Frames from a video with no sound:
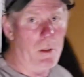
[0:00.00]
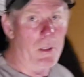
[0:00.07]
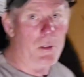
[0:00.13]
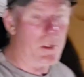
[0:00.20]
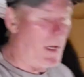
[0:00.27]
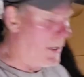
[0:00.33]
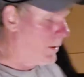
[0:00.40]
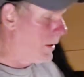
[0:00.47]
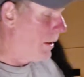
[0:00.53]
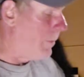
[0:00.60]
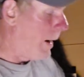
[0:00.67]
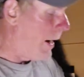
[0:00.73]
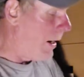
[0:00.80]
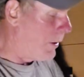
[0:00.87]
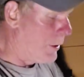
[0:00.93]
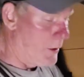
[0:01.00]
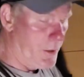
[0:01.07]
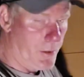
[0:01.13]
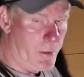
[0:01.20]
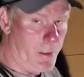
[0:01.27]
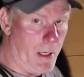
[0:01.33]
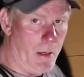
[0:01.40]
you can shake them out
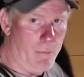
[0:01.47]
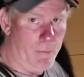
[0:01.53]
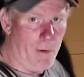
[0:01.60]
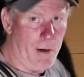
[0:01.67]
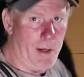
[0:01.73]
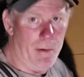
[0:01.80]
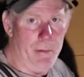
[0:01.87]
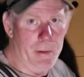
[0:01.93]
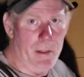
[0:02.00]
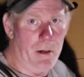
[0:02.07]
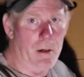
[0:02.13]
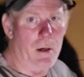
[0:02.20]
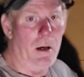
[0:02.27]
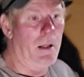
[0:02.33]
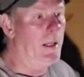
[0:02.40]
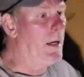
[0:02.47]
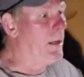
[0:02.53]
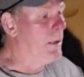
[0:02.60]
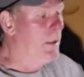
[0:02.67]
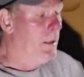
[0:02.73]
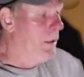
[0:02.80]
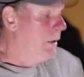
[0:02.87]
or just set it in front of it and they'll crawl
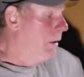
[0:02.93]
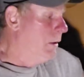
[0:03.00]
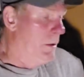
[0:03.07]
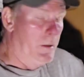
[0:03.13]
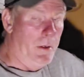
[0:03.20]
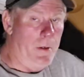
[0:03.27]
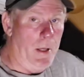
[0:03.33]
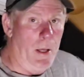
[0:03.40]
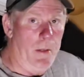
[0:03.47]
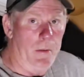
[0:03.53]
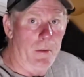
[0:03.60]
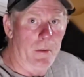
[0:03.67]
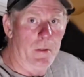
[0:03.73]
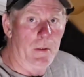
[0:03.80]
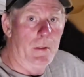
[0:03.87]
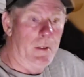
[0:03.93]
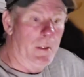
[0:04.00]
out. You're done.